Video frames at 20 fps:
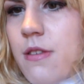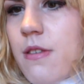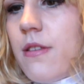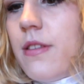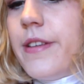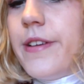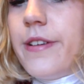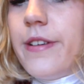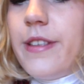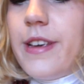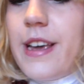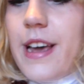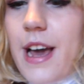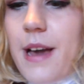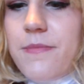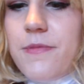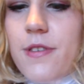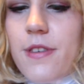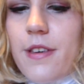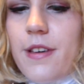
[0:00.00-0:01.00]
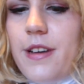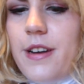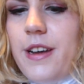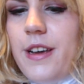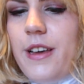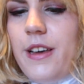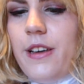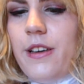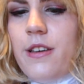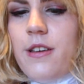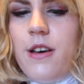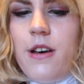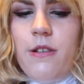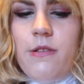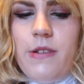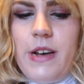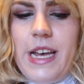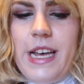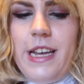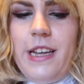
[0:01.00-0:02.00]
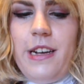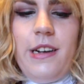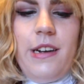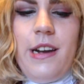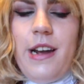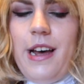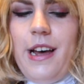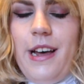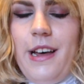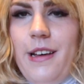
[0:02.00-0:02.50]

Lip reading: So literally I'm just gonna go in,